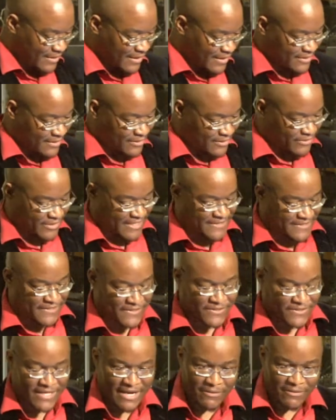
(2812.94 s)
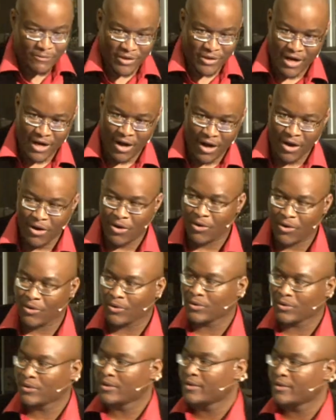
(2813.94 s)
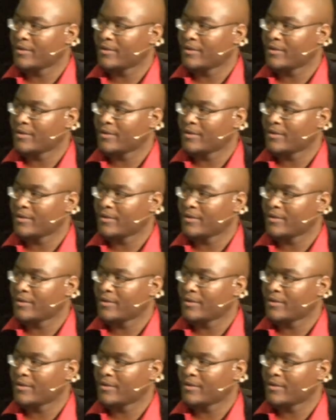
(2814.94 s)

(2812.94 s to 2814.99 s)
So Jesus is saying, recall